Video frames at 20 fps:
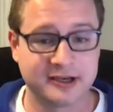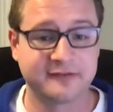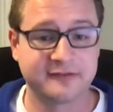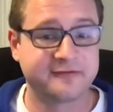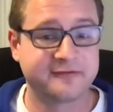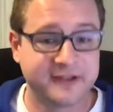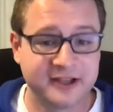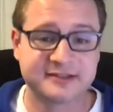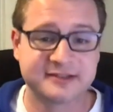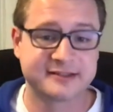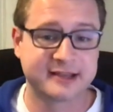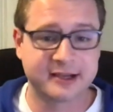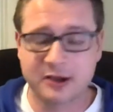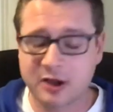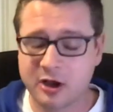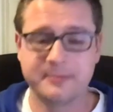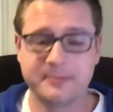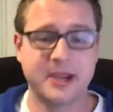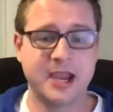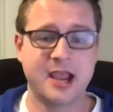It feels like,
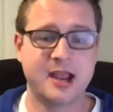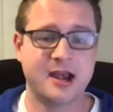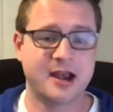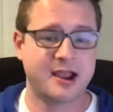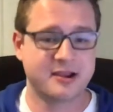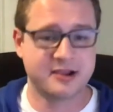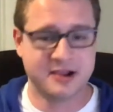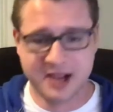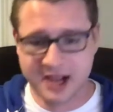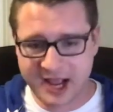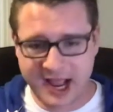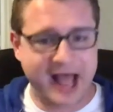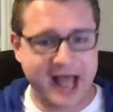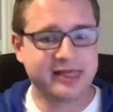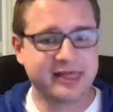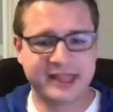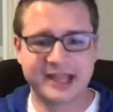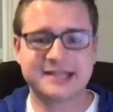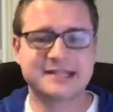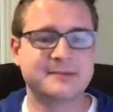oh man, I
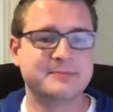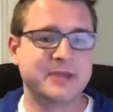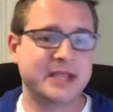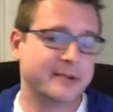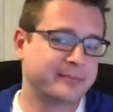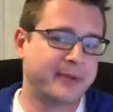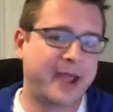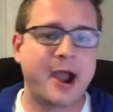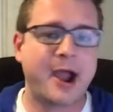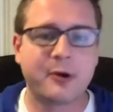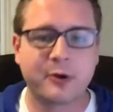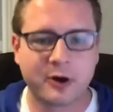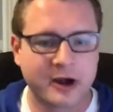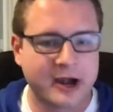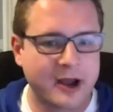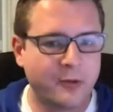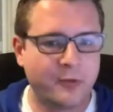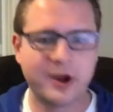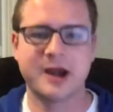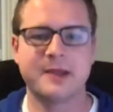like to be empowered.
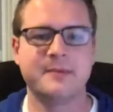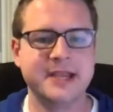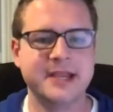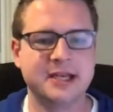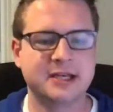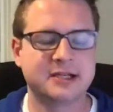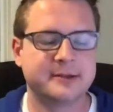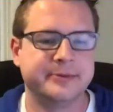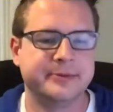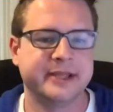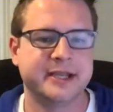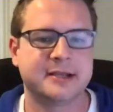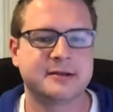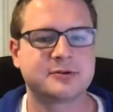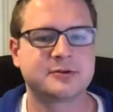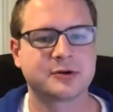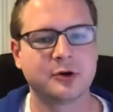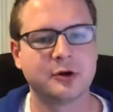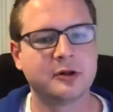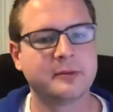I want to be in complete
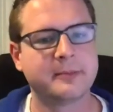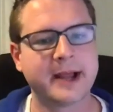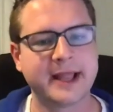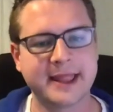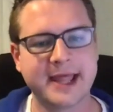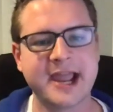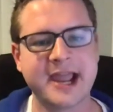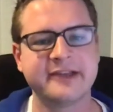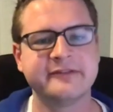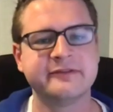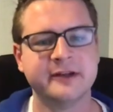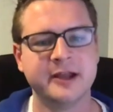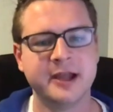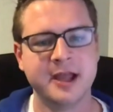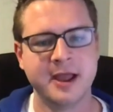control of my life.